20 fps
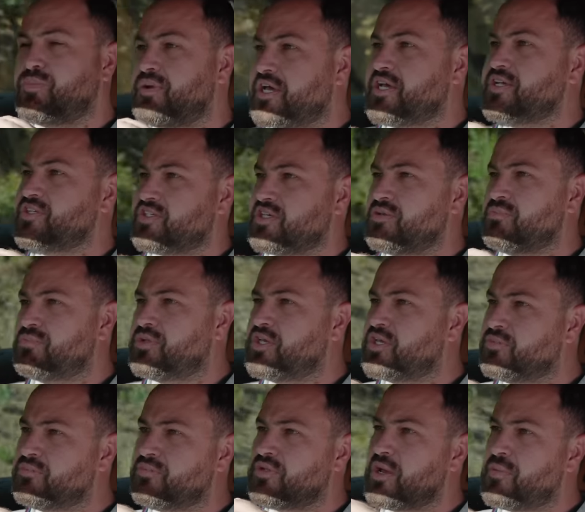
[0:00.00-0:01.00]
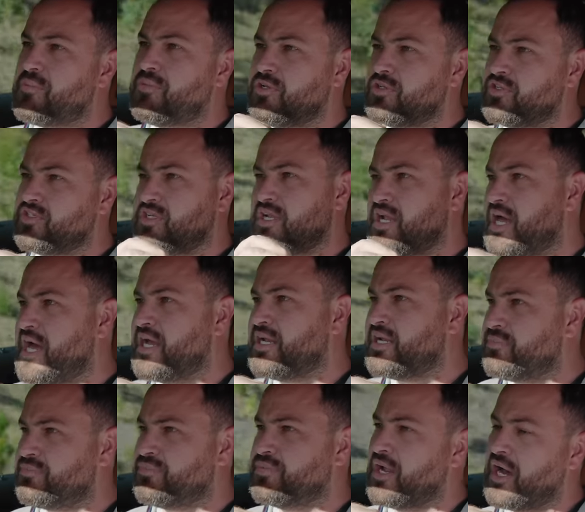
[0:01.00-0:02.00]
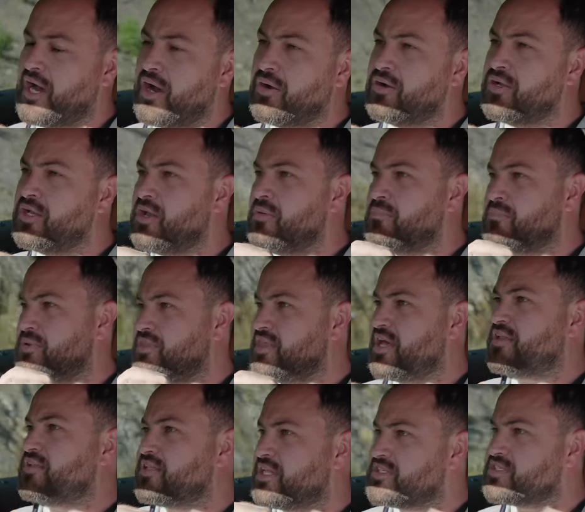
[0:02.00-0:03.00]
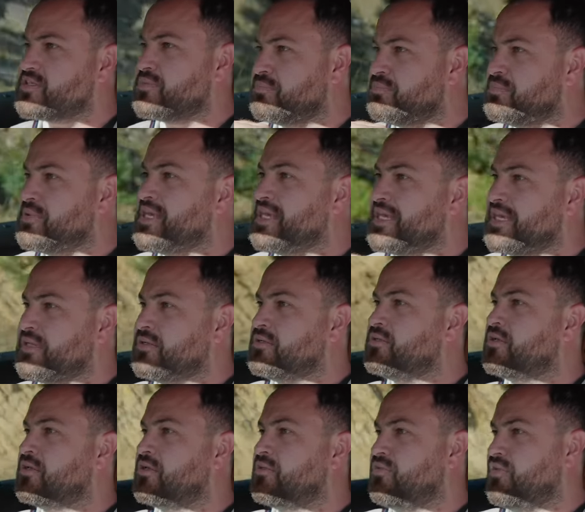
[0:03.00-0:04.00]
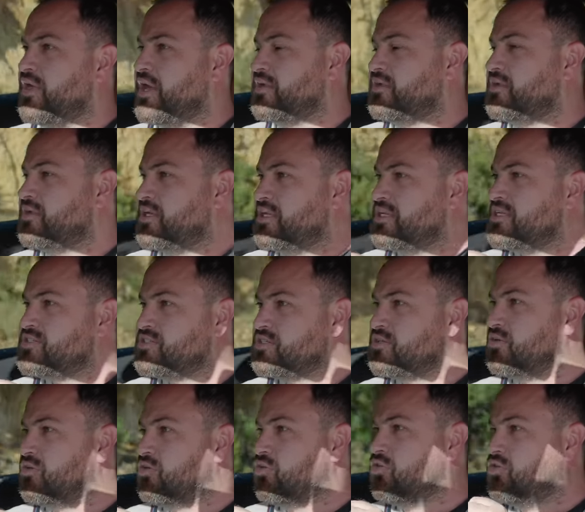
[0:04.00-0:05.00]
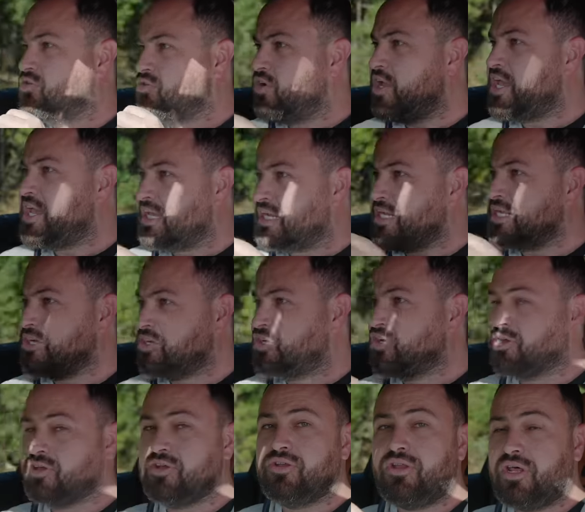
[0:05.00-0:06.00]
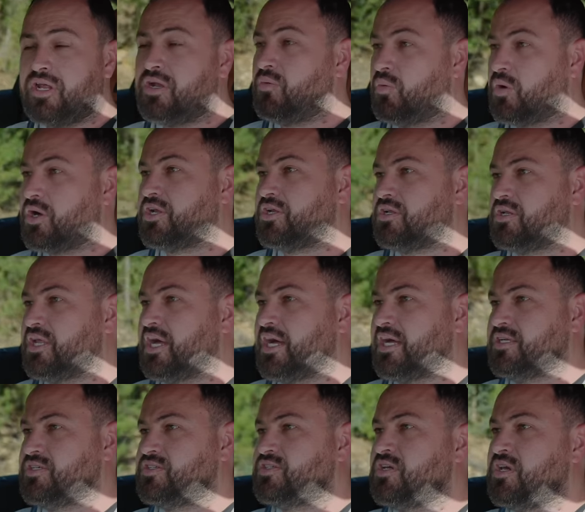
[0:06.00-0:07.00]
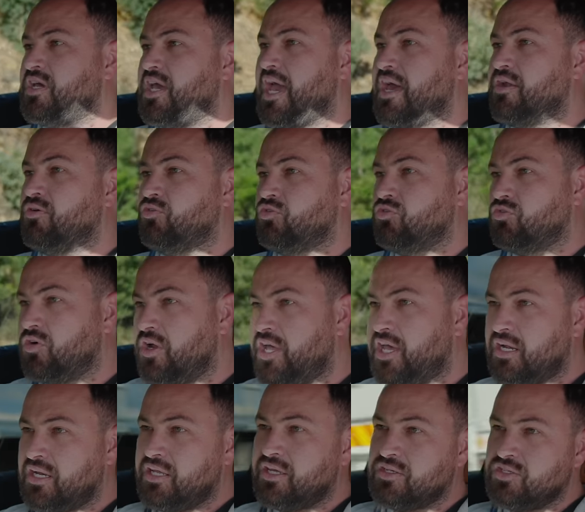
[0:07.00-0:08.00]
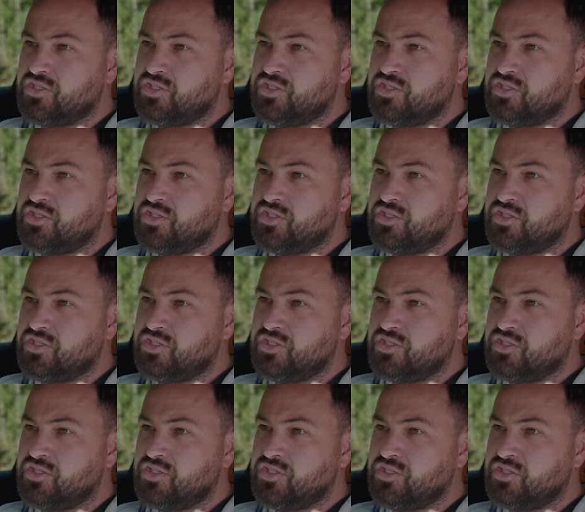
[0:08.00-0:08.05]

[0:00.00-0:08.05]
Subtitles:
place in BMW's lineup now, but that doesn't mean that it isn't really good at what it does and really